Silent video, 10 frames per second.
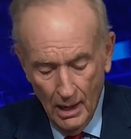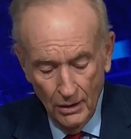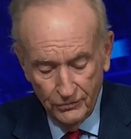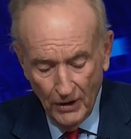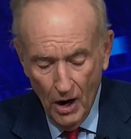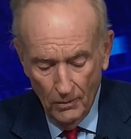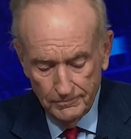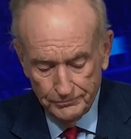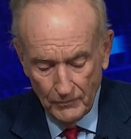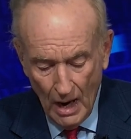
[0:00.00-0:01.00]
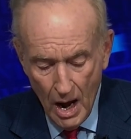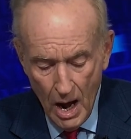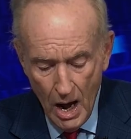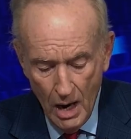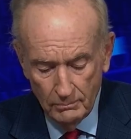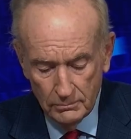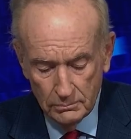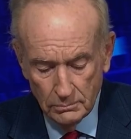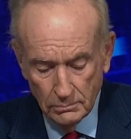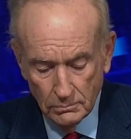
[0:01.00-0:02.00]
So
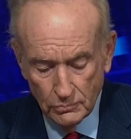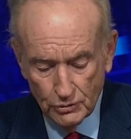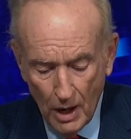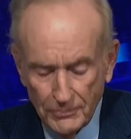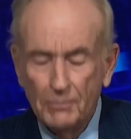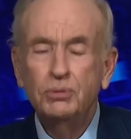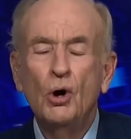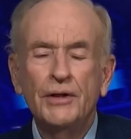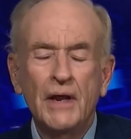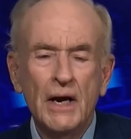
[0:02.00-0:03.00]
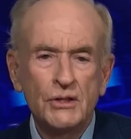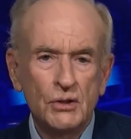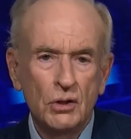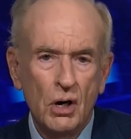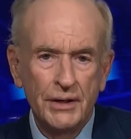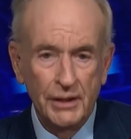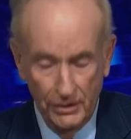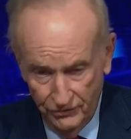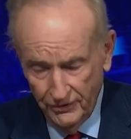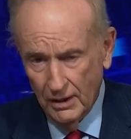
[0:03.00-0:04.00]
Trump deployed the National Guard in
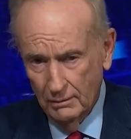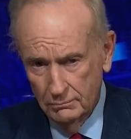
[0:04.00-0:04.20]
D.C.,